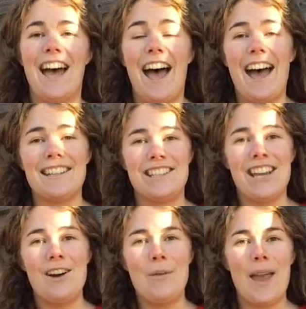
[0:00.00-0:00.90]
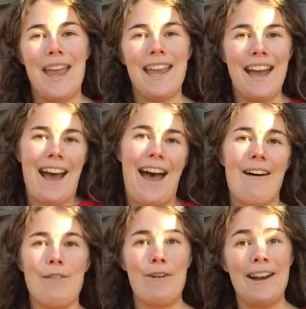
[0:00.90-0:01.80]
And shall we have
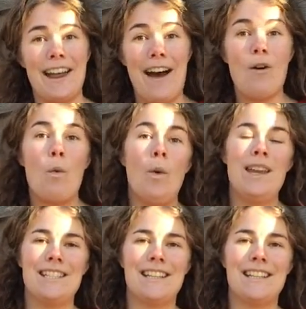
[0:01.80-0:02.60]
a find out which